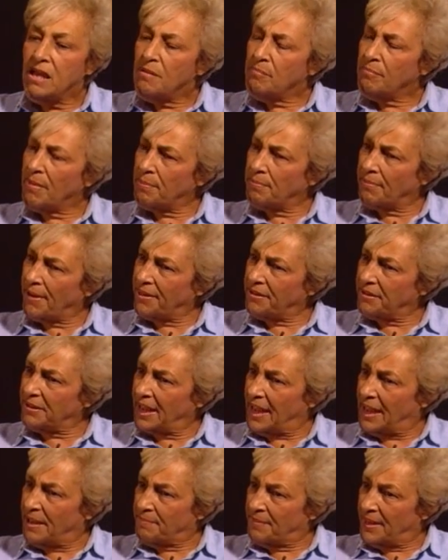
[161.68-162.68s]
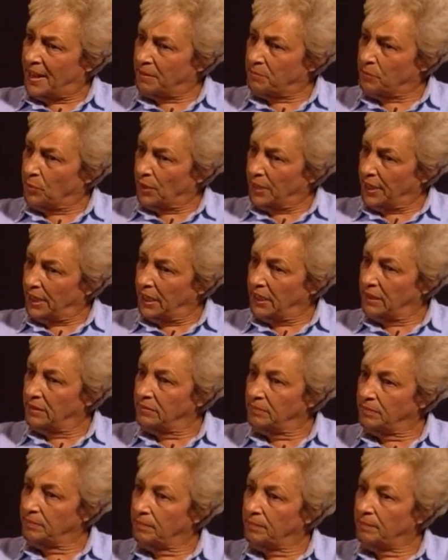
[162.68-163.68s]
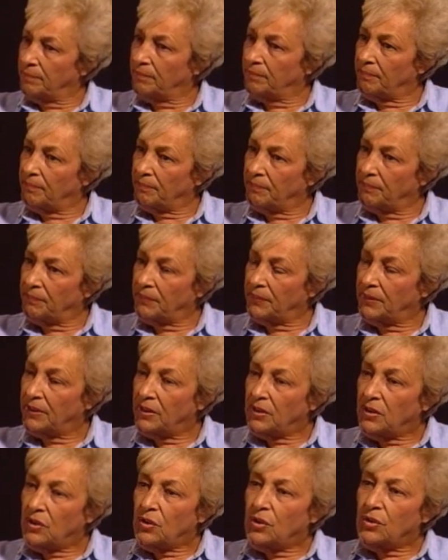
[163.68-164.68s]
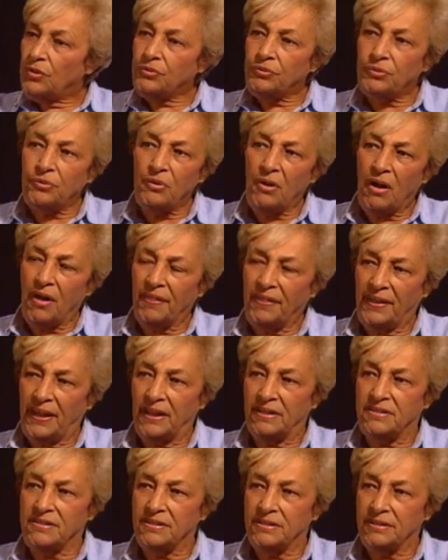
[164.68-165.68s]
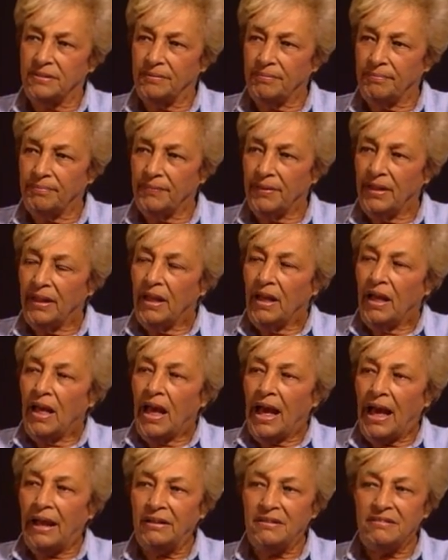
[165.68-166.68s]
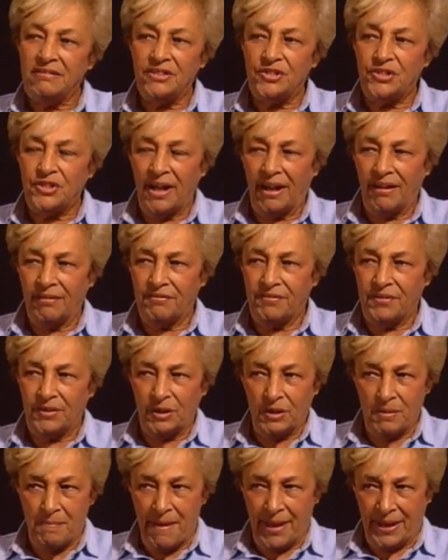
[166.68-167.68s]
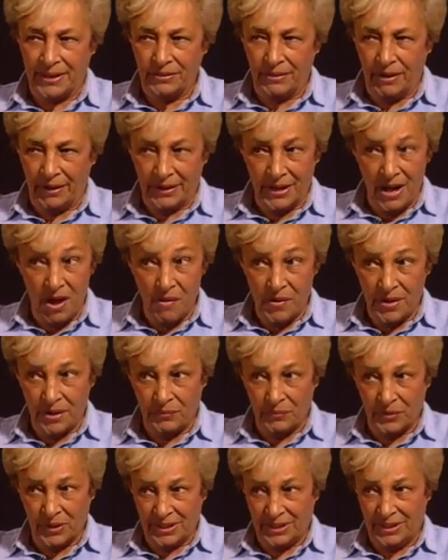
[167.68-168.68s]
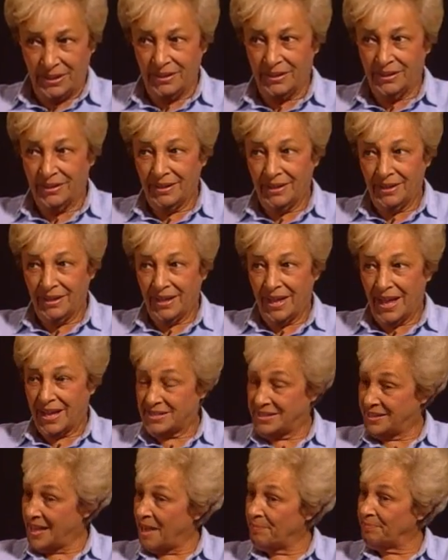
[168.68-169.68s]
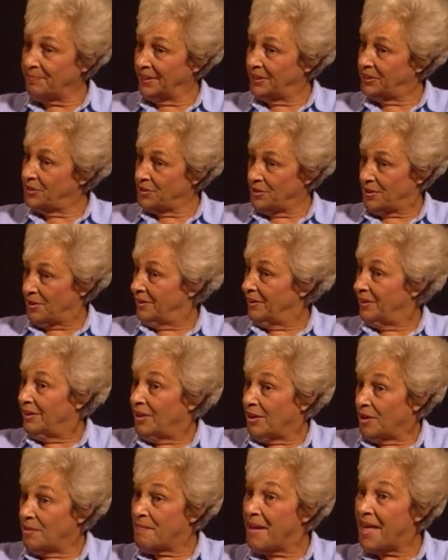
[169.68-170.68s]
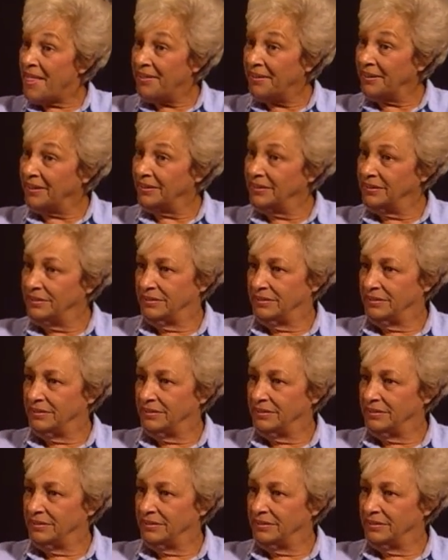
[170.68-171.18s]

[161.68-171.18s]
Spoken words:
My brother came that morning. Through all this, how does a child feel about not knowing what is happening to her mother?